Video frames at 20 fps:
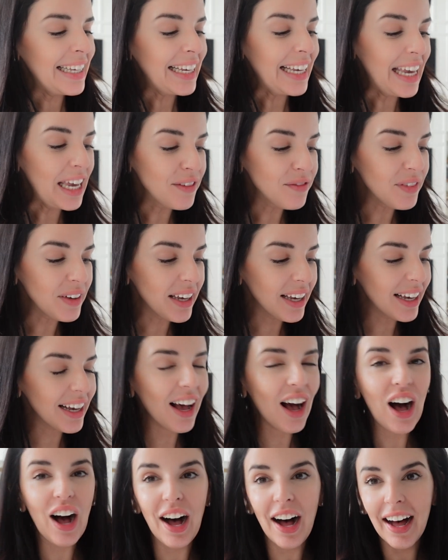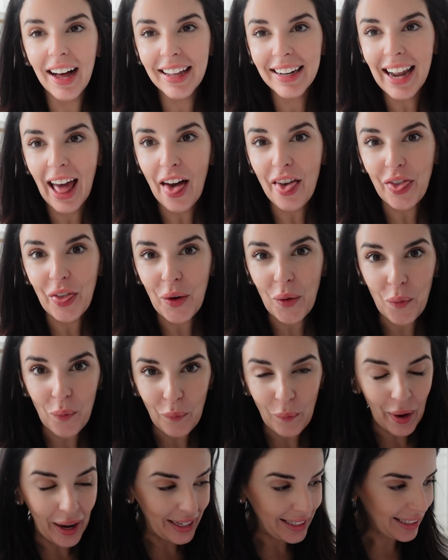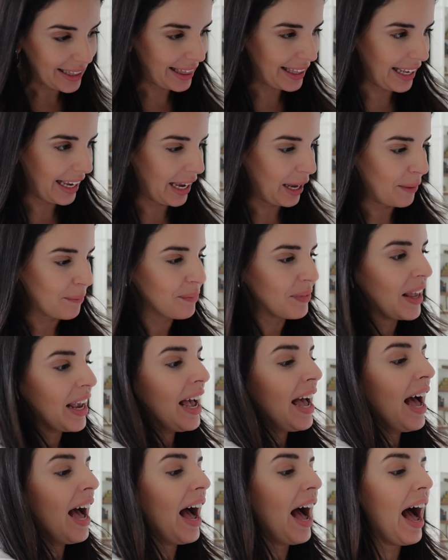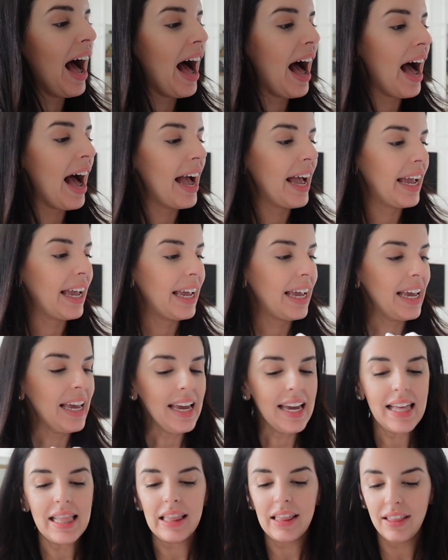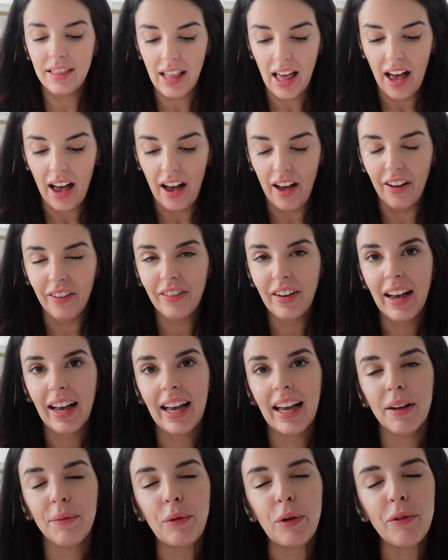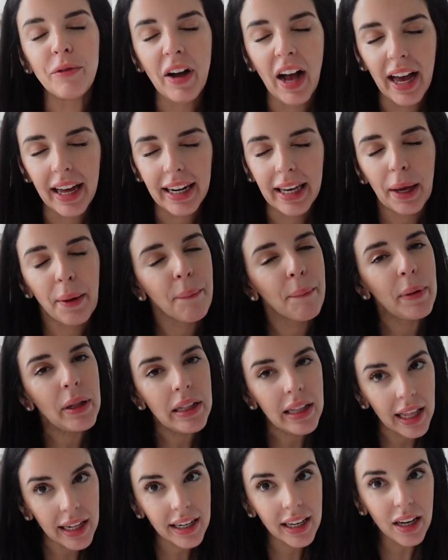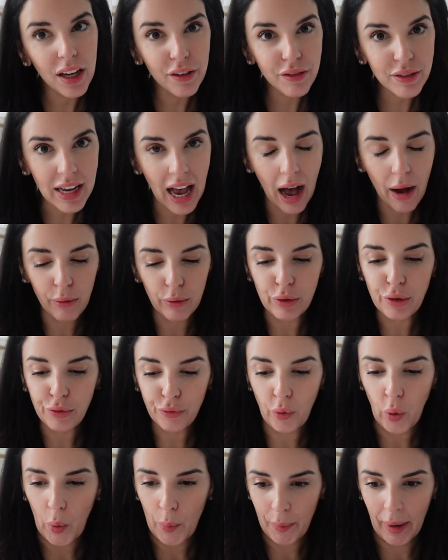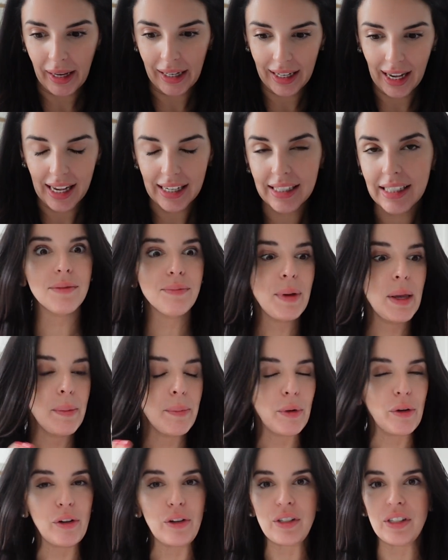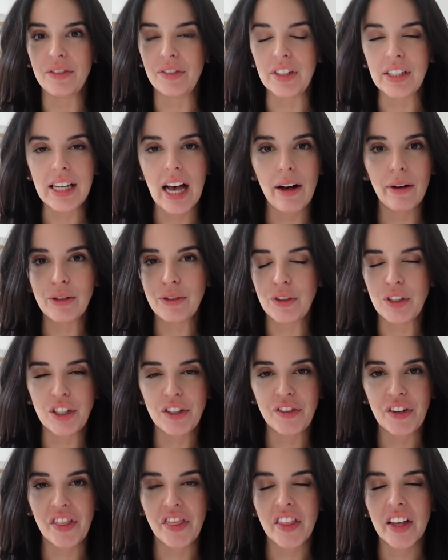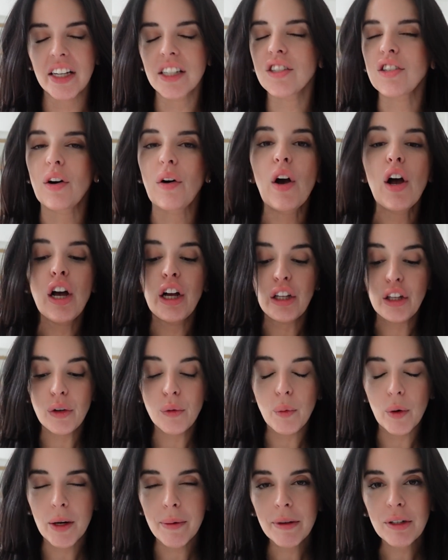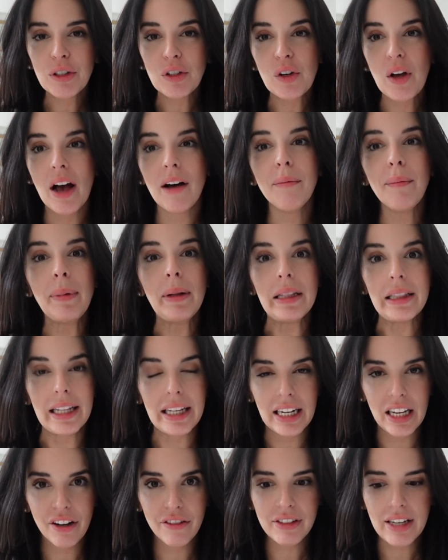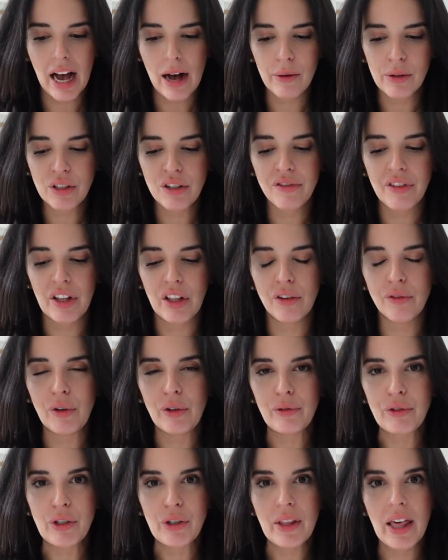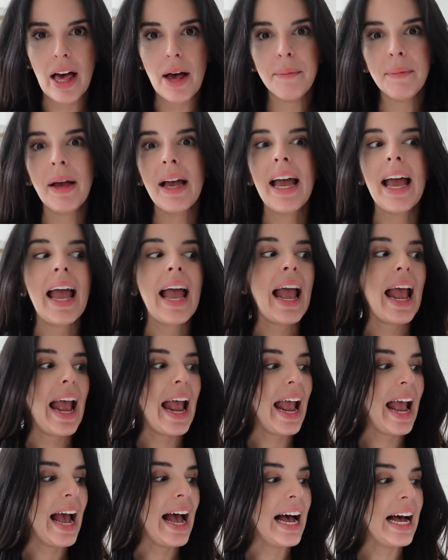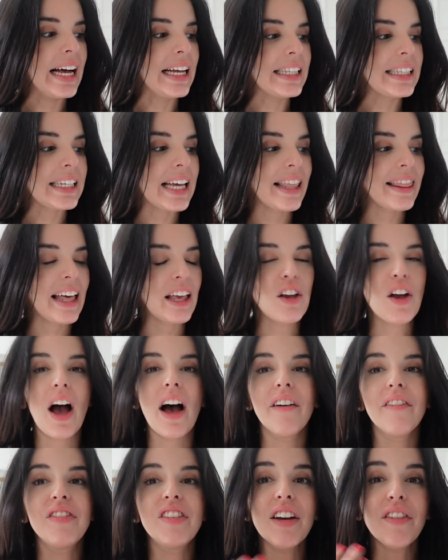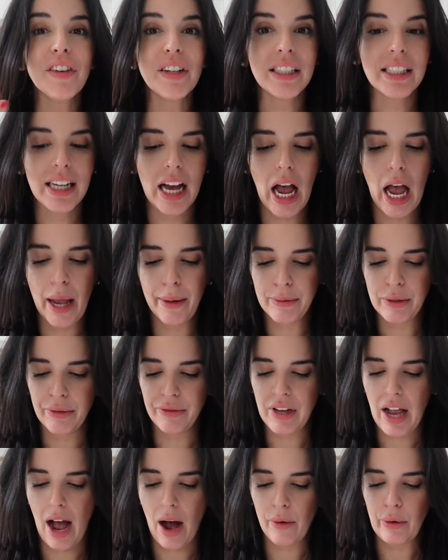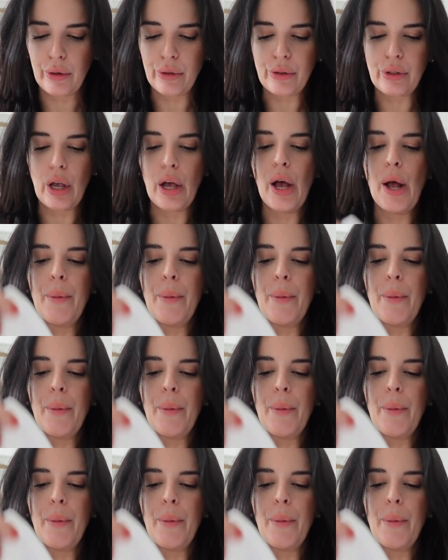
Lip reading: Keeping on the white theme, I love providing plenty of towels for my guests. People use different towels for different things. So you want to make sure you have plenty of towels available to them and that you have different types of towels.